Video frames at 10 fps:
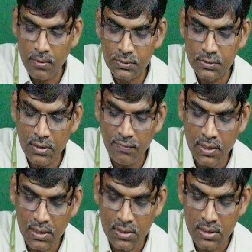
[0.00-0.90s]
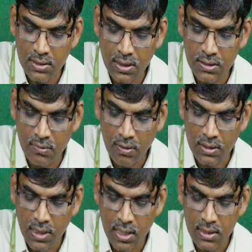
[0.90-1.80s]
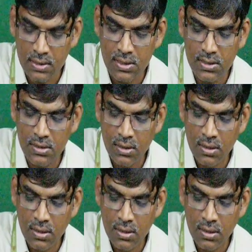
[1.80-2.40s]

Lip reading: shunt field resistance that is called as RSH,